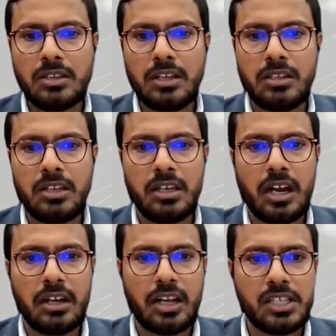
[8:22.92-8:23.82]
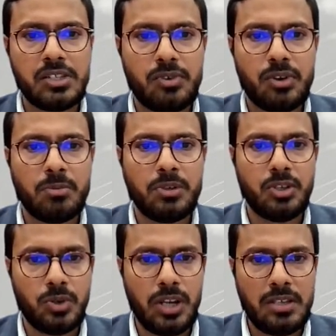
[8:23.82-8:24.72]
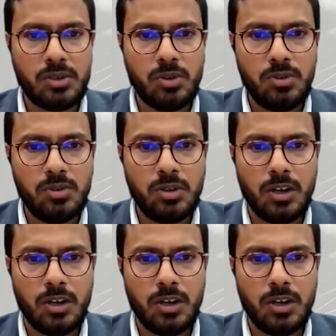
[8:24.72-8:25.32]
guidelines from UNESCO,